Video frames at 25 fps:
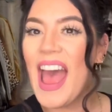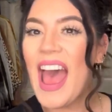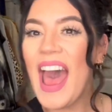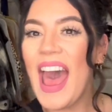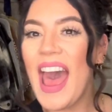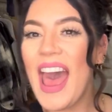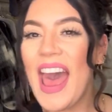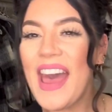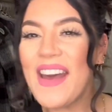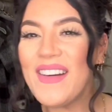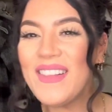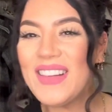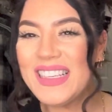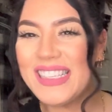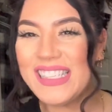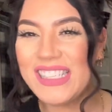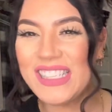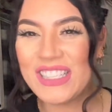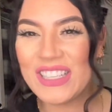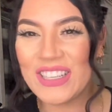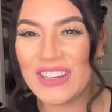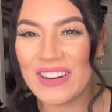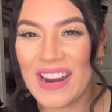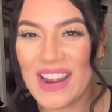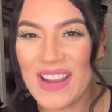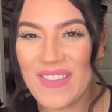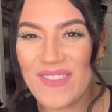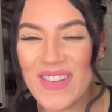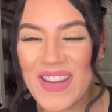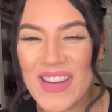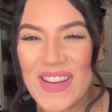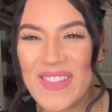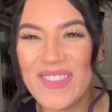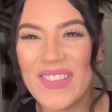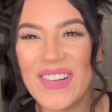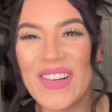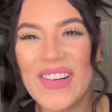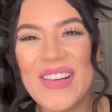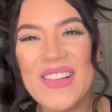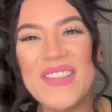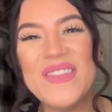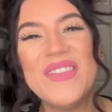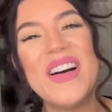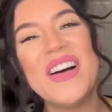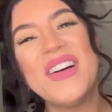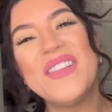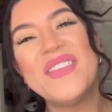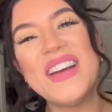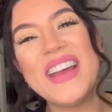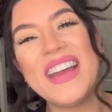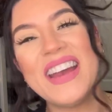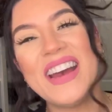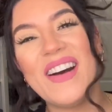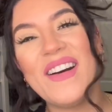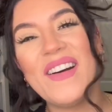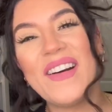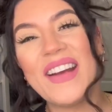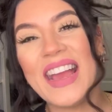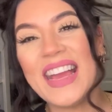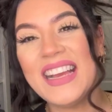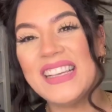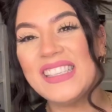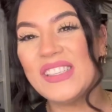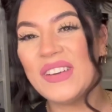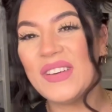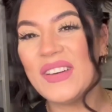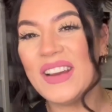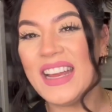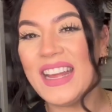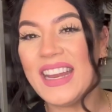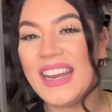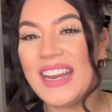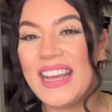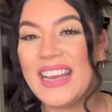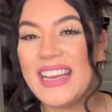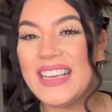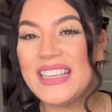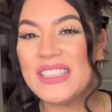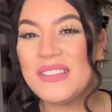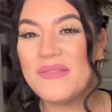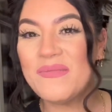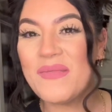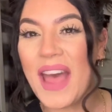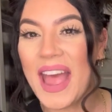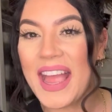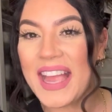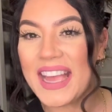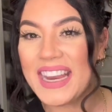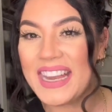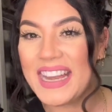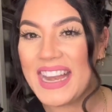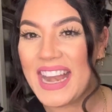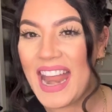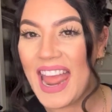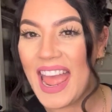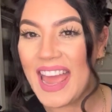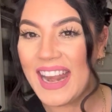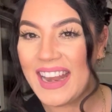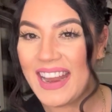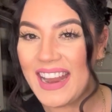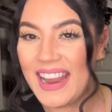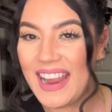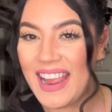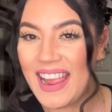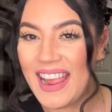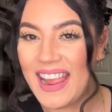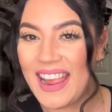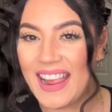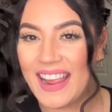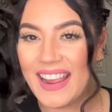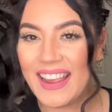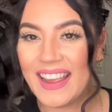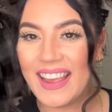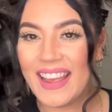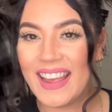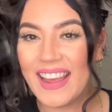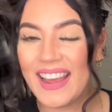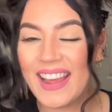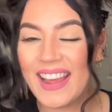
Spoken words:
I was tripping for a moment. Okay, so it is magnetic.